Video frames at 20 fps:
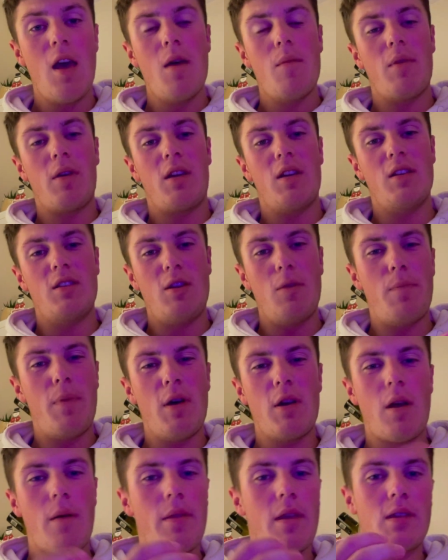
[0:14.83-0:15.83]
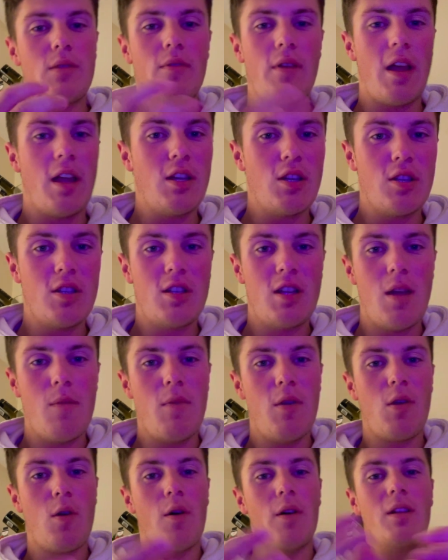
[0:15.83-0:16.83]
because you build up this relationship,
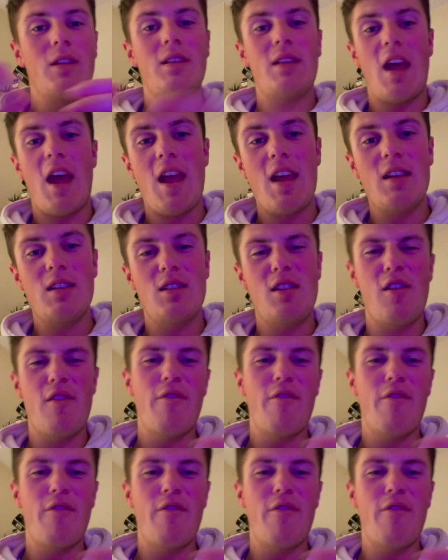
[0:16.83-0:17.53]
you go on dates,